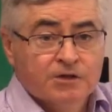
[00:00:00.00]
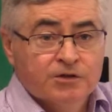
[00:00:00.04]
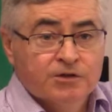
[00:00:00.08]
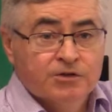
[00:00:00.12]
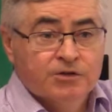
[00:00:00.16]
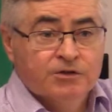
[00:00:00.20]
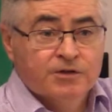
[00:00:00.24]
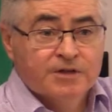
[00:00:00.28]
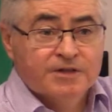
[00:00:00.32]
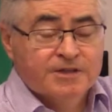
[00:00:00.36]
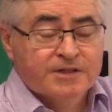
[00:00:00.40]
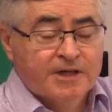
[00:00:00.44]

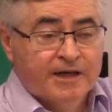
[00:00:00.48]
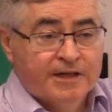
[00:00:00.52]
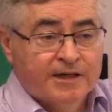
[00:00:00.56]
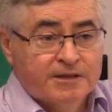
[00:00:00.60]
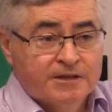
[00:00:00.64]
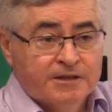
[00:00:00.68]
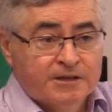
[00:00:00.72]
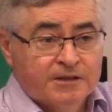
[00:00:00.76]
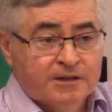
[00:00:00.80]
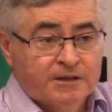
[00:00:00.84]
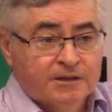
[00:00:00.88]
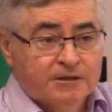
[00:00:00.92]
to this
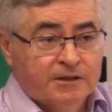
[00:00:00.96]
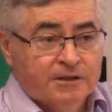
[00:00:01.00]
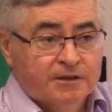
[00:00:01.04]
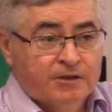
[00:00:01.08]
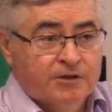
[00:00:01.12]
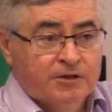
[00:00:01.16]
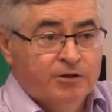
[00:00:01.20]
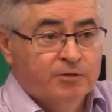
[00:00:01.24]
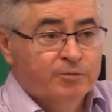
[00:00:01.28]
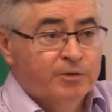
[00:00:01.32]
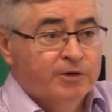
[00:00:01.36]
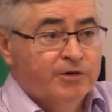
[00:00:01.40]
idea that
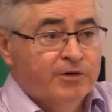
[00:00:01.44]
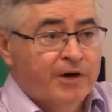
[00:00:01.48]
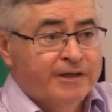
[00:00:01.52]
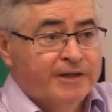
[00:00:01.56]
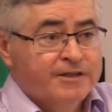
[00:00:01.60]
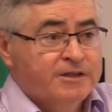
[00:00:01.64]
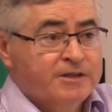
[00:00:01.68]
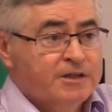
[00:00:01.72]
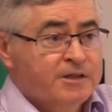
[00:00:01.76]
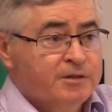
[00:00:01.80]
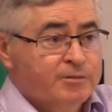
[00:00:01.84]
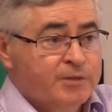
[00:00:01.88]
human
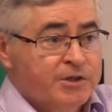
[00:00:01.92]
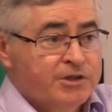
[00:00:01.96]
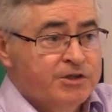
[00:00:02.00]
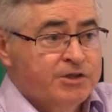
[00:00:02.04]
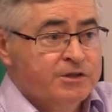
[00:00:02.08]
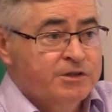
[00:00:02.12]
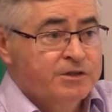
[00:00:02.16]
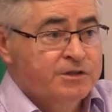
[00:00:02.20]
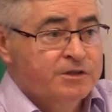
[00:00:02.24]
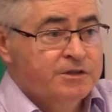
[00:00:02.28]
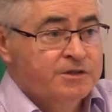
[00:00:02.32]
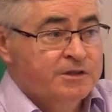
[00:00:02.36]
rights
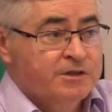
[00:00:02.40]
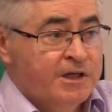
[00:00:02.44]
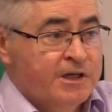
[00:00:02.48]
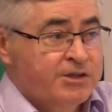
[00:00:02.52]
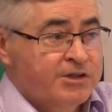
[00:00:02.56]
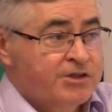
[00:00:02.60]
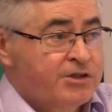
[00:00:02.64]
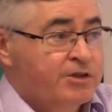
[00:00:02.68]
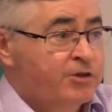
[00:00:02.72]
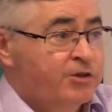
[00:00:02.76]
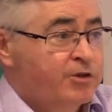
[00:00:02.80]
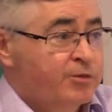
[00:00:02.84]
commissions,
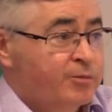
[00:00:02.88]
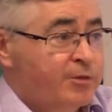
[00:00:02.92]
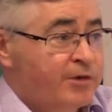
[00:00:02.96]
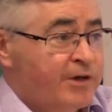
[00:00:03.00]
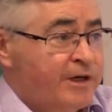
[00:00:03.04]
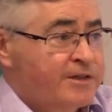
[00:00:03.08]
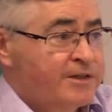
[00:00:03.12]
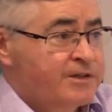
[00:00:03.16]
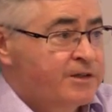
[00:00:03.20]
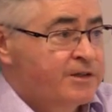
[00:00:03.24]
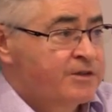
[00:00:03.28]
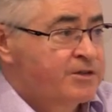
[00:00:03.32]
national human
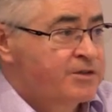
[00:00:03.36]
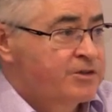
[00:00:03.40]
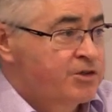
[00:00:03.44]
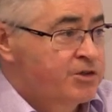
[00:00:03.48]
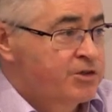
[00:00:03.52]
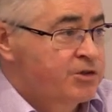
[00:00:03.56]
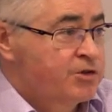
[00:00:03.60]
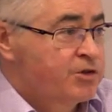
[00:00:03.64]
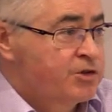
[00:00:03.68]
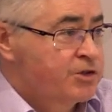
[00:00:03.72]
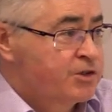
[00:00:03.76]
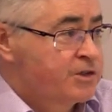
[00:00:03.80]
rights
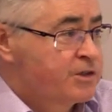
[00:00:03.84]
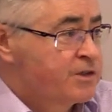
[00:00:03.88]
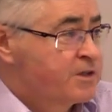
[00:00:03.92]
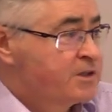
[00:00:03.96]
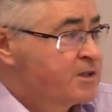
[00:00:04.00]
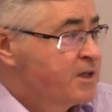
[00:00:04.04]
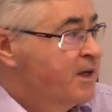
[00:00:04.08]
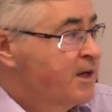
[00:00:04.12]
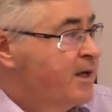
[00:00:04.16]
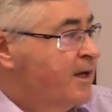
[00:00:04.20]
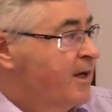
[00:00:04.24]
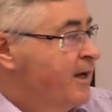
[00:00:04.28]

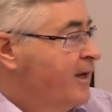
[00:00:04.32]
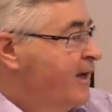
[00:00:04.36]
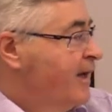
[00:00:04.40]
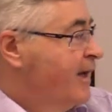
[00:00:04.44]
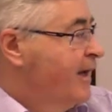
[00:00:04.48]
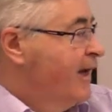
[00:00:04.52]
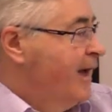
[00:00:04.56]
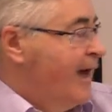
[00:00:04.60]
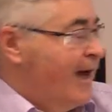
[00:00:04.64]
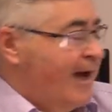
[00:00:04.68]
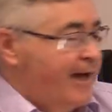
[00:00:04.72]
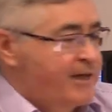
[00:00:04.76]
institutions,
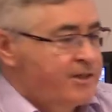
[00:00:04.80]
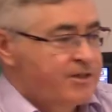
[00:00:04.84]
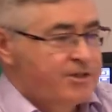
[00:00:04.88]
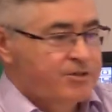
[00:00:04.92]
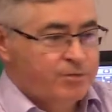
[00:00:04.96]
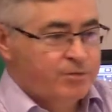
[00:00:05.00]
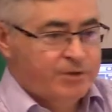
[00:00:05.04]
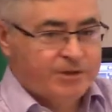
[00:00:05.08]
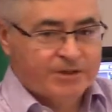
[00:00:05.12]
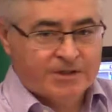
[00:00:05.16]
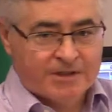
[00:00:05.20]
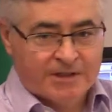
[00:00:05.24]
had,
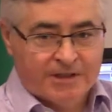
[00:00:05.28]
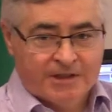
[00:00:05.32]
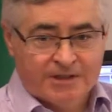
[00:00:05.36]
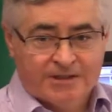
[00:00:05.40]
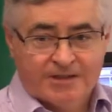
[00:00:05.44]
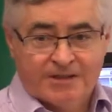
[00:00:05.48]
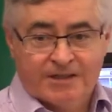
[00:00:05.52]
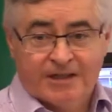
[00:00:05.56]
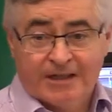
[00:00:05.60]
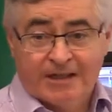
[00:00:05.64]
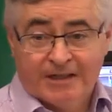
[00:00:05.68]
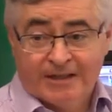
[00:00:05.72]
as we say,
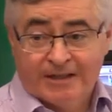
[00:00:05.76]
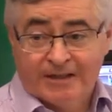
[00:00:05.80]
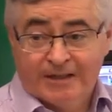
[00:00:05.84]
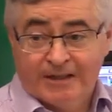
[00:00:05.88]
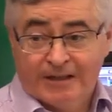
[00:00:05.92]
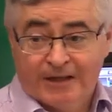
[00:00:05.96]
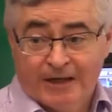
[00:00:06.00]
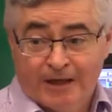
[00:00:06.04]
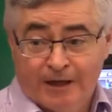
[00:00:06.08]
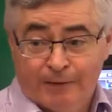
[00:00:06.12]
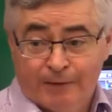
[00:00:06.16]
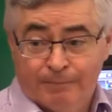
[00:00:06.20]
skin in
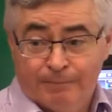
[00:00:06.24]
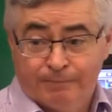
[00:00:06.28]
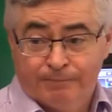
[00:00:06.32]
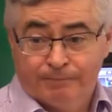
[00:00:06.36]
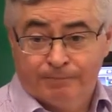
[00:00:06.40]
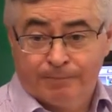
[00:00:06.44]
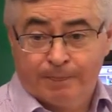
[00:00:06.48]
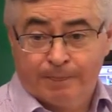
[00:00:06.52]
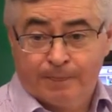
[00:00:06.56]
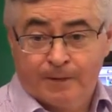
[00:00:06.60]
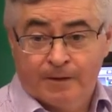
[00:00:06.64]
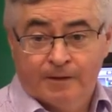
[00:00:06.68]
the game,
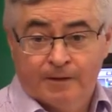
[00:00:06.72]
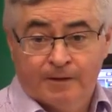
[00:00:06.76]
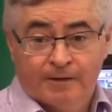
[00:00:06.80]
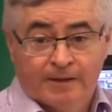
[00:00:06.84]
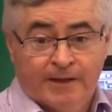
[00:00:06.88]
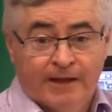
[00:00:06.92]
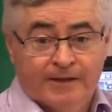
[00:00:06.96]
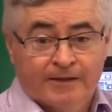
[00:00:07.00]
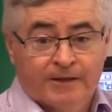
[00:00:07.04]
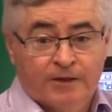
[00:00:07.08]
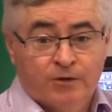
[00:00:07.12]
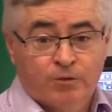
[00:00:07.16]

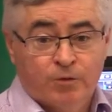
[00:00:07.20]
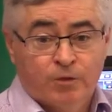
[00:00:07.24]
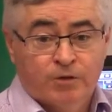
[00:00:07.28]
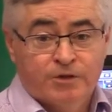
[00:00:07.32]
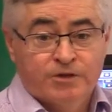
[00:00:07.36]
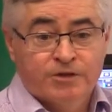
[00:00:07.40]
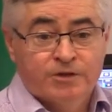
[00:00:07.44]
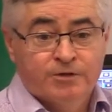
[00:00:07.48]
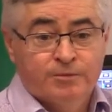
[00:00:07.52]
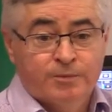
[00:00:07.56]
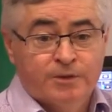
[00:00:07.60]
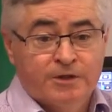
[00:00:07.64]
that they were
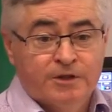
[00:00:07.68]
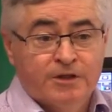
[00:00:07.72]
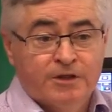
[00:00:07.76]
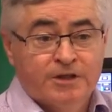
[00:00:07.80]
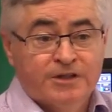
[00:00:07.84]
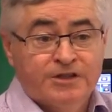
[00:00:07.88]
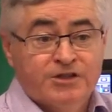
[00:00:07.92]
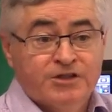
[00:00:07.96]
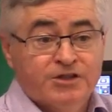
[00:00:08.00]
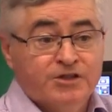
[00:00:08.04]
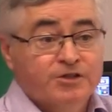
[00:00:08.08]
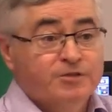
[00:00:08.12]
to be
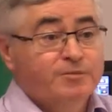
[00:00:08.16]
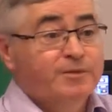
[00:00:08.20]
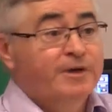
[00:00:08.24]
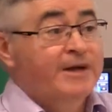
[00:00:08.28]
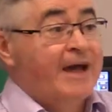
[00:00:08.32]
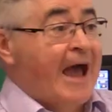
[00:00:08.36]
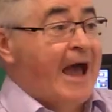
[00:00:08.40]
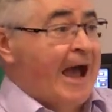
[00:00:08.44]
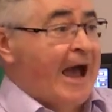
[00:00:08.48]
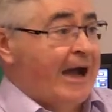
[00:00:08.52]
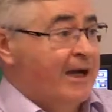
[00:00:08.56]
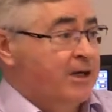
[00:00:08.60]
legitimate
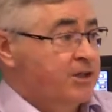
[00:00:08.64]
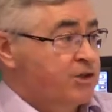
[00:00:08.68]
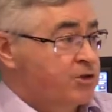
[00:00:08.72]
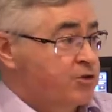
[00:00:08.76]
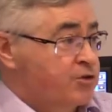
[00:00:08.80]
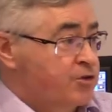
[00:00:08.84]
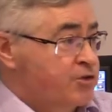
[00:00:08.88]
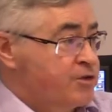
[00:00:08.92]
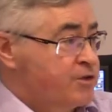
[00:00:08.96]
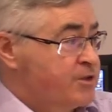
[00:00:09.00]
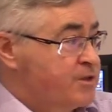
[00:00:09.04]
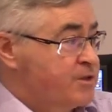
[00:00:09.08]

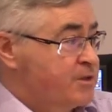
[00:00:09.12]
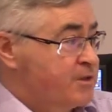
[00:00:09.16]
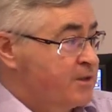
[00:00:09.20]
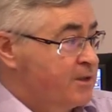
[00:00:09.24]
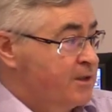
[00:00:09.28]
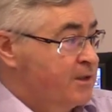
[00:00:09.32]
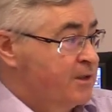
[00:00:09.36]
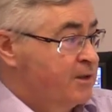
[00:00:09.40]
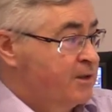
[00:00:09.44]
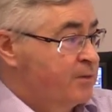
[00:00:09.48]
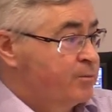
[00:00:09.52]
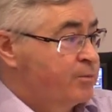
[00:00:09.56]
actors
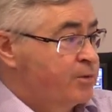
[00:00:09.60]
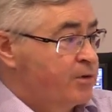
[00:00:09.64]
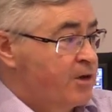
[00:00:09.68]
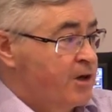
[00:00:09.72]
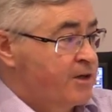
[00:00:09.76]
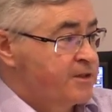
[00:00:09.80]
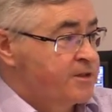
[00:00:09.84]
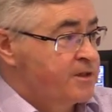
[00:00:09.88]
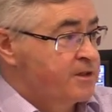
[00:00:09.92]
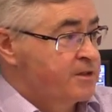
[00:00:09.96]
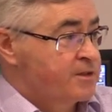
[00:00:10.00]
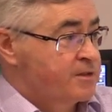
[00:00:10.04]
in the
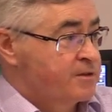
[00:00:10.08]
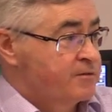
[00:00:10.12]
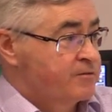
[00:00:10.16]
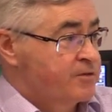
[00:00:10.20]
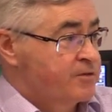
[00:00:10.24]
process